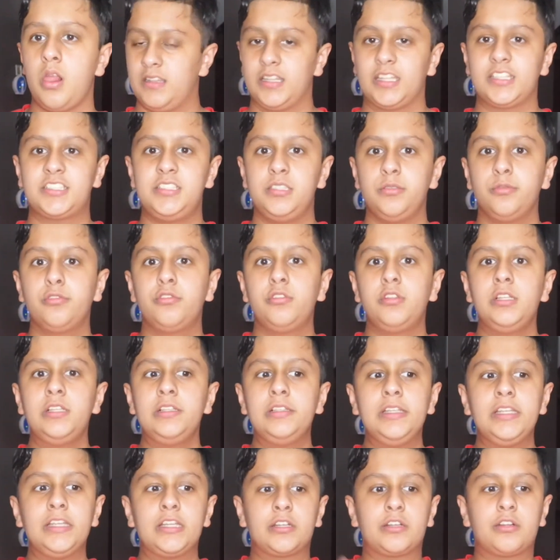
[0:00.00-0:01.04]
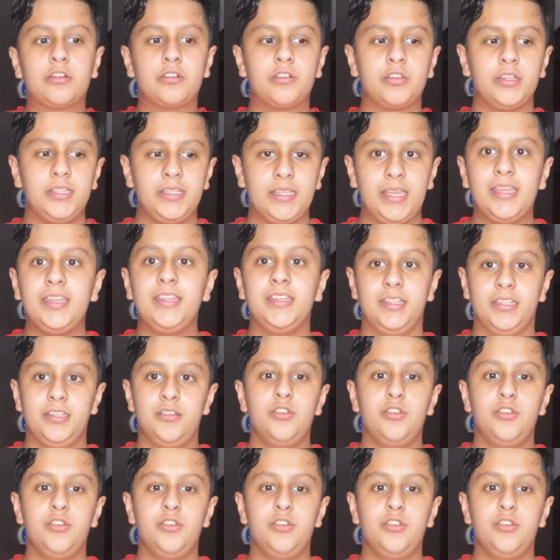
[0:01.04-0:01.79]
Like, she was literally created.